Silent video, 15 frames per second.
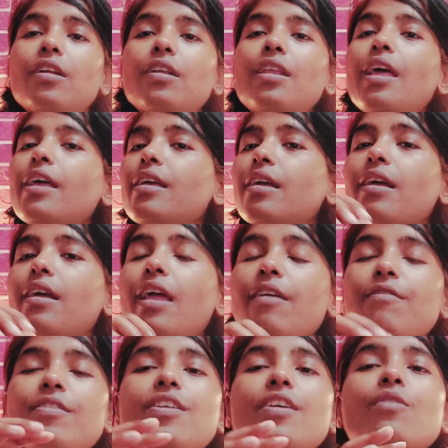Like
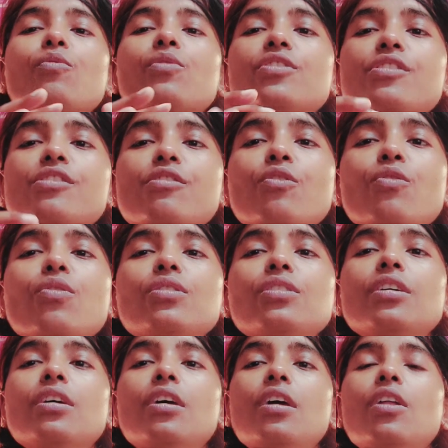everything which is cooked,
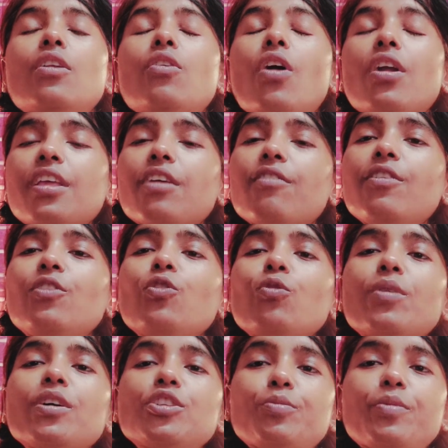not giving too
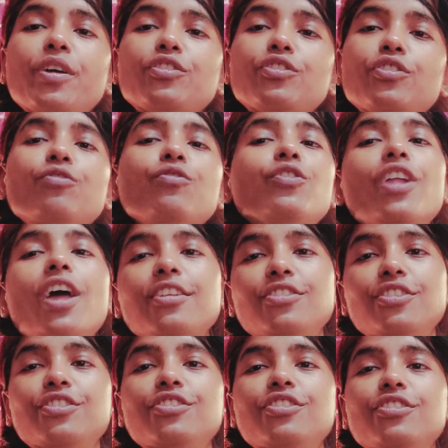much pressure for
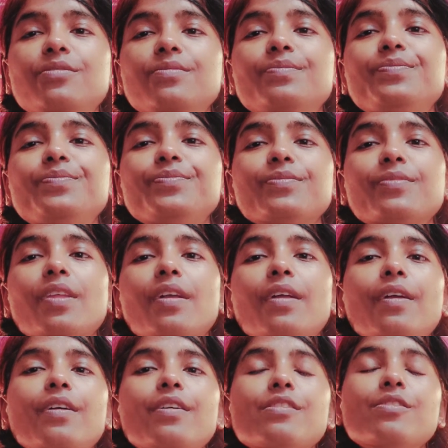digestion,
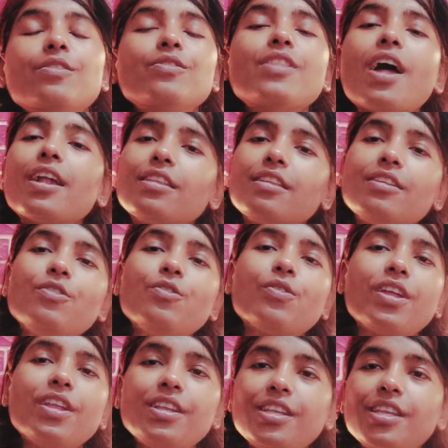so that you
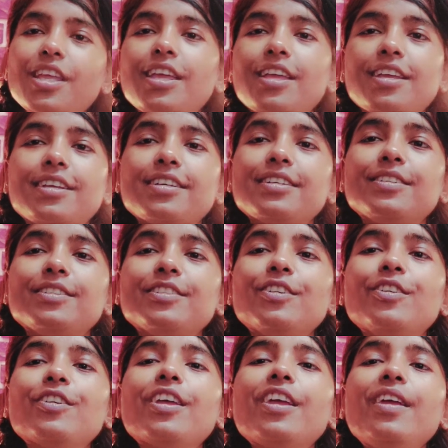can take.
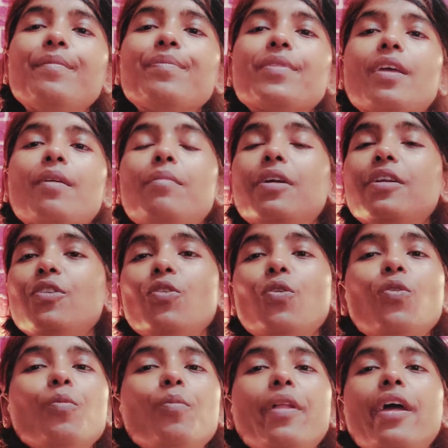Okay, but no
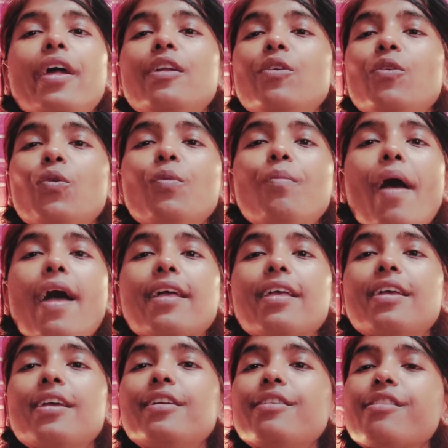bread, no
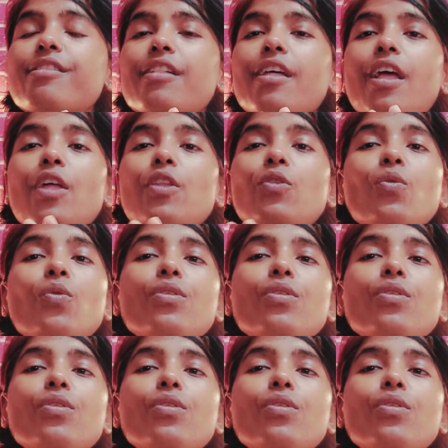packets, no